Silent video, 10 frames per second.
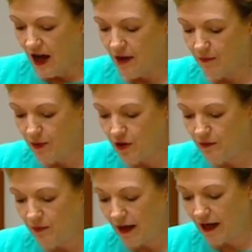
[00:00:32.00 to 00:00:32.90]
I'm
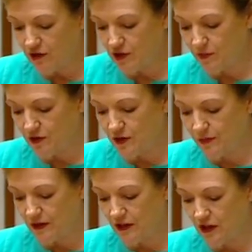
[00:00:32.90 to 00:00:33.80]
burdened by our
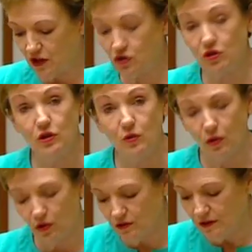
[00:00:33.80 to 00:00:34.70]
responsibility to you
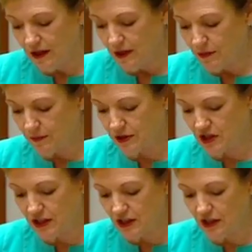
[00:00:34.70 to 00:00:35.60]
all, but
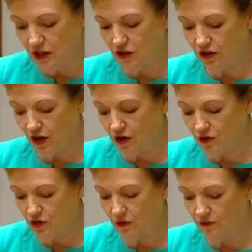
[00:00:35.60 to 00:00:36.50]
particularly to
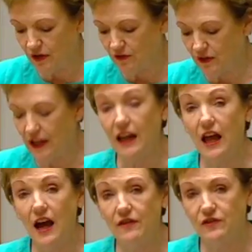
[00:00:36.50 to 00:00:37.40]
those who have given their
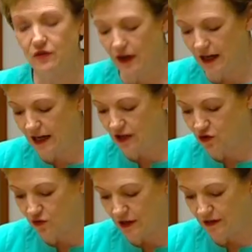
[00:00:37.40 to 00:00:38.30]
lives for our
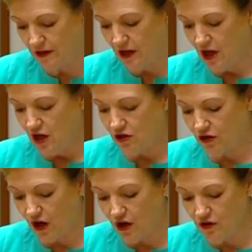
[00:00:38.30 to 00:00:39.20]
country, to
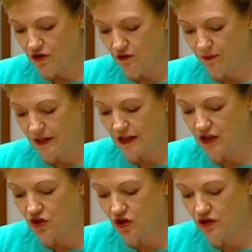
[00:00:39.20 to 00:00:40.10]
those who have been
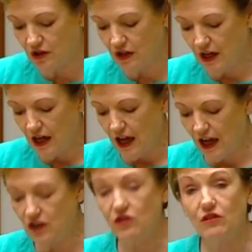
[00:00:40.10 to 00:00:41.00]
injured,
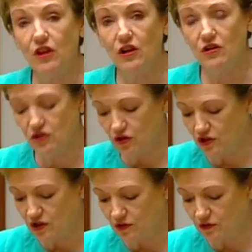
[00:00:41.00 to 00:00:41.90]
and to those who
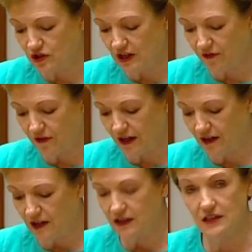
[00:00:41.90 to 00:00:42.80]
still suffer
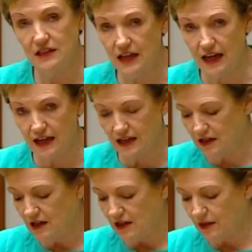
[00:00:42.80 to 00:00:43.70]
today
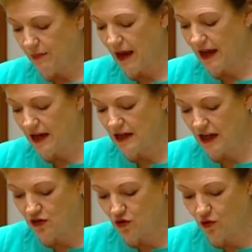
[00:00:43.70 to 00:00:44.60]
the pain
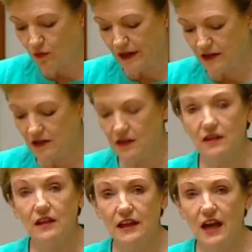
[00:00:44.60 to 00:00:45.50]
and torment
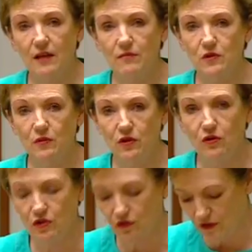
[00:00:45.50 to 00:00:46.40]
that comes with
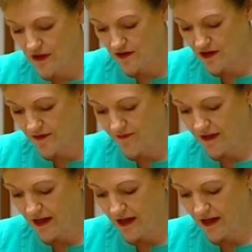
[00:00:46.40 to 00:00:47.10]
your careers.